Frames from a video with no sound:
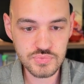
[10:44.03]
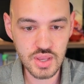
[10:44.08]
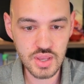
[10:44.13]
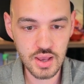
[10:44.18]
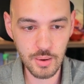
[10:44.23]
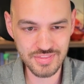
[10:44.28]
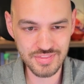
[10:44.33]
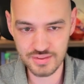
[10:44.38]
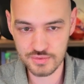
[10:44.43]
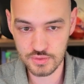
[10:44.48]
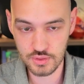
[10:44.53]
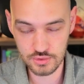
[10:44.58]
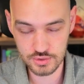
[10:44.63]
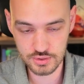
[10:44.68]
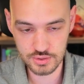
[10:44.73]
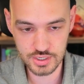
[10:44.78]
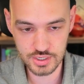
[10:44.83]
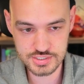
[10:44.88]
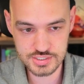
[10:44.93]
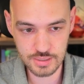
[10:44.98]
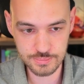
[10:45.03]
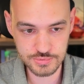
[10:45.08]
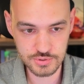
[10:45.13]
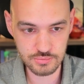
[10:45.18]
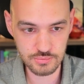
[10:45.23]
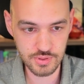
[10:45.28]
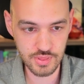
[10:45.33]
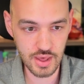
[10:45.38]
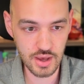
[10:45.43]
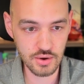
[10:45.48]
I think they'll accept
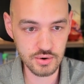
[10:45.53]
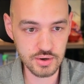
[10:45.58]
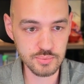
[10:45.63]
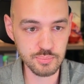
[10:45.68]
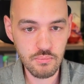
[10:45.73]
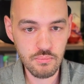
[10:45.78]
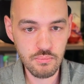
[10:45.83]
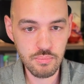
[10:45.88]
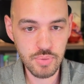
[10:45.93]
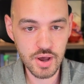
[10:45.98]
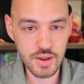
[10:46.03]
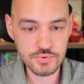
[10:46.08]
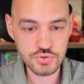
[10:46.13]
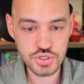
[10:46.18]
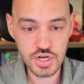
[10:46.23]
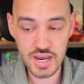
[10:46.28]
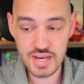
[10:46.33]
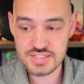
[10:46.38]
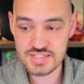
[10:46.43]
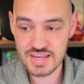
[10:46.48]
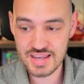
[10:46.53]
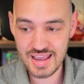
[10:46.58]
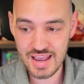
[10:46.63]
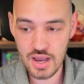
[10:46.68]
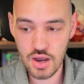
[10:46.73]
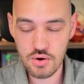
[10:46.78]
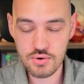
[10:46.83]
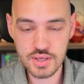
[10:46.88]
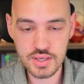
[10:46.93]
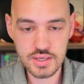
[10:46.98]
it without it. But Jackson
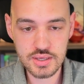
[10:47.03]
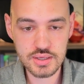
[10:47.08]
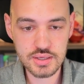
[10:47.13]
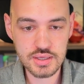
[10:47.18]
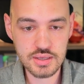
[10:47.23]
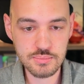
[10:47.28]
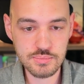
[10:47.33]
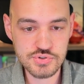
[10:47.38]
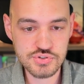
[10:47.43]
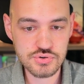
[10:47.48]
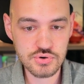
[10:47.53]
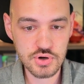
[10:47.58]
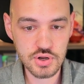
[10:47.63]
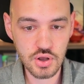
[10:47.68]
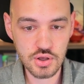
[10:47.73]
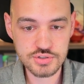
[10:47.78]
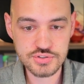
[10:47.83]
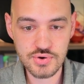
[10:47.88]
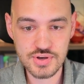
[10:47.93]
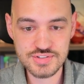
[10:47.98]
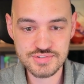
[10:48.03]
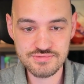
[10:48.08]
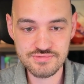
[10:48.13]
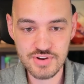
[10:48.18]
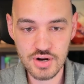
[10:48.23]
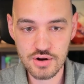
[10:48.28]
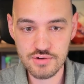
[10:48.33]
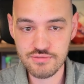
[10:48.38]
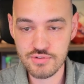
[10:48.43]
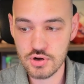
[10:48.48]
County in Missouri also has
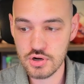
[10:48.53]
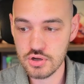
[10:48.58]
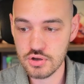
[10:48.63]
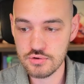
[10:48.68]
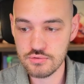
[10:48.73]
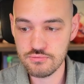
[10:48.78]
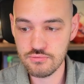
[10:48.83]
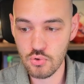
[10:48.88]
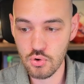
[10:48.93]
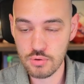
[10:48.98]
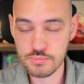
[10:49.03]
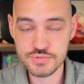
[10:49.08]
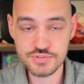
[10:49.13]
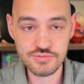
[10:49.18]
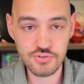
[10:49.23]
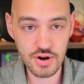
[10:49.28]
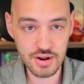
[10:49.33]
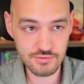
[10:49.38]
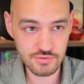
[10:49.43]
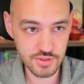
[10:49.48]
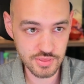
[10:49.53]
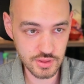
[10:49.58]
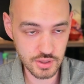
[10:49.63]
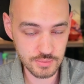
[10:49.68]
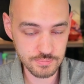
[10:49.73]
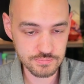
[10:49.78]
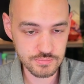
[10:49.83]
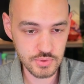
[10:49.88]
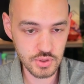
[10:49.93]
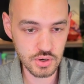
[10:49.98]
very, very good forms for everything,
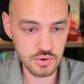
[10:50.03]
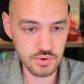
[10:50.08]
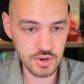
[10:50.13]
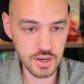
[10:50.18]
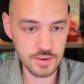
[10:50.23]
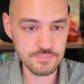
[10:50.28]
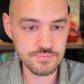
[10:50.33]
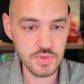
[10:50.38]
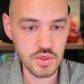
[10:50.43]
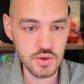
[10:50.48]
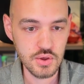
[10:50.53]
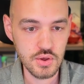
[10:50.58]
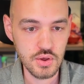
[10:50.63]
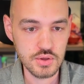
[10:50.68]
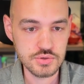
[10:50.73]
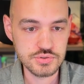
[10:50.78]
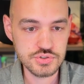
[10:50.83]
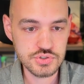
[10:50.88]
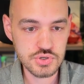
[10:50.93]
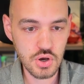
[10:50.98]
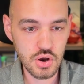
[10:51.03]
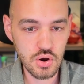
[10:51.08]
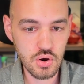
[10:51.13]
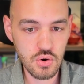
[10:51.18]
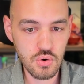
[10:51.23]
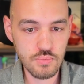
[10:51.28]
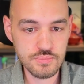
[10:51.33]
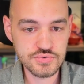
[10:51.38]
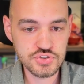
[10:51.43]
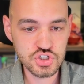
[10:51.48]
okay?
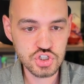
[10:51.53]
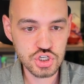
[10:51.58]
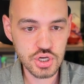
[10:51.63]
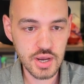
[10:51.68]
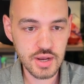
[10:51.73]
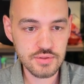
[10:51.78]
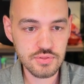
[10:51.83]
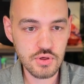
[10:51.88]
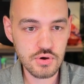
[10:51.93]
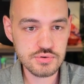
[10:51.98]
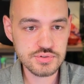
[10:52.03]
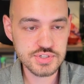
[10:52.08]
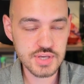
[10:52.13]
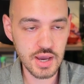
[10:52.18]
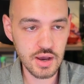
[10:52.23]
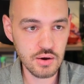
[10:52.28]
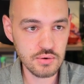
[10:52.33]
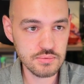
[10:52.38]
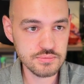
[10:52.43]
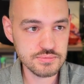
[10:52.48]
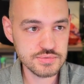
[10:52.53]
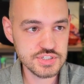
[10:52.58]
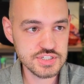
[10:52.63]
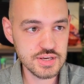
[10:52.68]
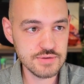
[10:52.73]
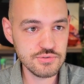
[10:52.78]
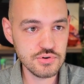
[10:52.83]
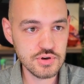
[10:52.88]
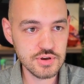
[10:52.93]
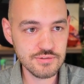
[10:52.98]
So check those out. See
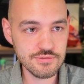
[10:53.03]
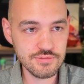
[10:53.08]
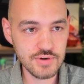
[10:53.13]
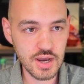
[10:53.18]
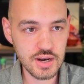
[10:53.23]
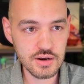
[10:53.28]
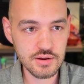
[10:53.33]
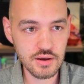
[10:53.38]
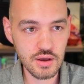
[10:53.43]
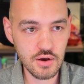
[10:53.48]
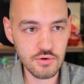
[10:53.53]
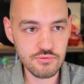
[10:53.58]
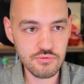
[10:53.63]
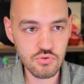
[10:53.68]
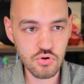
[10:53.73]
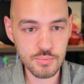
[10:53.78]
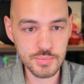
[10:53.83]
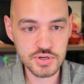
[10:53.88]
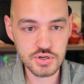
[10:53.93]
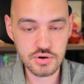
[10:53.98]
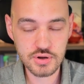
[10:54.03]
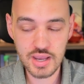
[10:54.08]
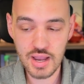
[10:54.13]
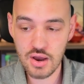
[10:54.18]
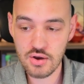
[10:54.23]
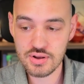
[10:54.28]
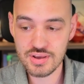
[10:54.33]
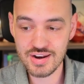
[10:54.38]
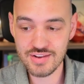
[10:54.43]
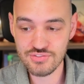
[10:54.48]
if you can find a form in your
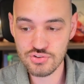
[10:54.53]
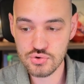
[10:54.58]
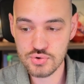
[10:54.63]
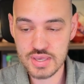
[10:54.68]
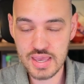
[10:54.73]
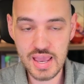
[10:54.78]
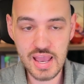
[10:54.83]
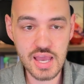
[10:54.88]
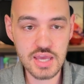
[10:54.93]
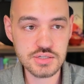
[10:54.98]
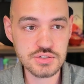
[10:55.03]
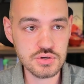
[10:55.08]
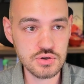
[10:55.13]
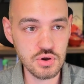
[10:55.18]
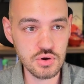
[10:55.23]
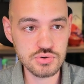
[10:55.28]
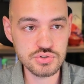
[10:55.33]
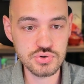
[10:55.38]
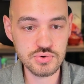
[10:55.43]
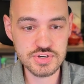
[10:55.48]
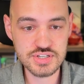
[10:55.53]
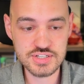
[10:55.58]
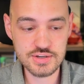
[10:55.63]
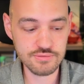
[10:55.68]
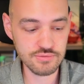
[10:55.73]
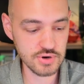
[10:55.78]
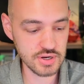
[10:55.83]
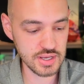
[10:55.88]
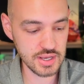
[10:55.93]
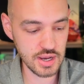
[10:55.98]
county. And if you can't, go to a
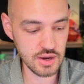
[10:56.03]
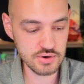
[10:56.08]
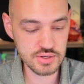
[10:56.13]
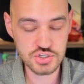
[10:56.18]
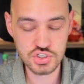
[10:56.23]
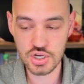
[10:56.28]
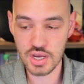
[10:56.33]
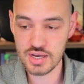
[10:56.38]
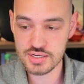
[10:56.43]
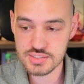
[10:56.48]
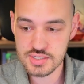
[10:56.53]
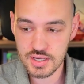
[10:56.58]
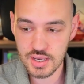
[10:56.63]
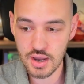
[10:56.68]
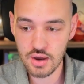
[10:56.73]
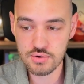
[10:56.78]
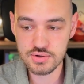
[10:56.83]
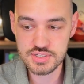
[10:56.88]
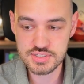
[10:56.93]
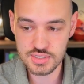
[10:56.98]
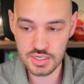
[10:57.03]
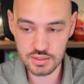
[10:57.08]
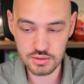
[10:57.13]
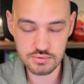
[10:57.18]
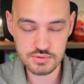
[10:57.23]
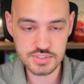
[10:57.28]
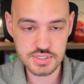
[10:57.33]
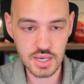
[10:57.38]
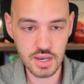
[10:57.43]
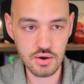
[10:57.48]
different county. Jackson County, St.
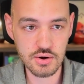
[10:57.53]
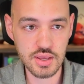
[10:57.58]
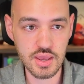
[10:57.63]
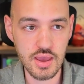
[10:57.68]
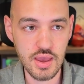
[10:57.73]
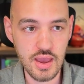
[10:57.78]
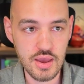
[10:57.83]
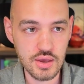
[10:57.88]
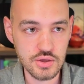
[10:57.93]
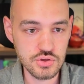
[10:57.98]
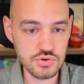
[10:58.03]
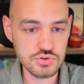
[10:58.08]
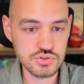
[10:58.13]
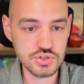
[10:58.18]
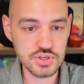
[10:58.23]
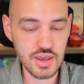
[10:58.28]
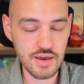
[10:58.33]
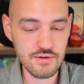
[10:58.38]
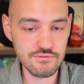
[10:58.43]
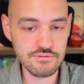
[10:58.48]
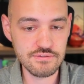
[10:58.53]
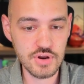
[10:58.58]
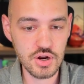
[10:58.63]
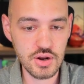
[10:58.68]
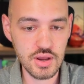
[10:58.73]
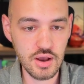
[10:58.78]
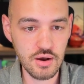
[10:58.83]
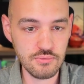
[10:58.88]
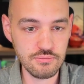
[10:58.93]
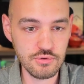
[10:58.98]
Louis County usually have
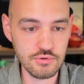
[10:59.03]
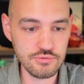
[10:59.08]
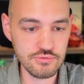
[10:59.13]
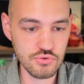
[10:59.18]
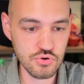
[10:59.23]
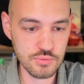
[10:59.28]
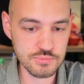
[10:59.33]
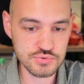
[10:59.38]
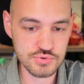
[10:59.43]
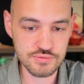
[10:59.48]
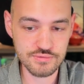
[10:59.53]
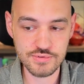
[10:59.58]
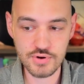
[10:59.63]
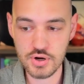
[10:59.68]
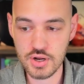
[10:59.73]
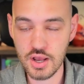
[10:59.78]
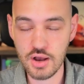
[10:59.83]
very helpful forms with very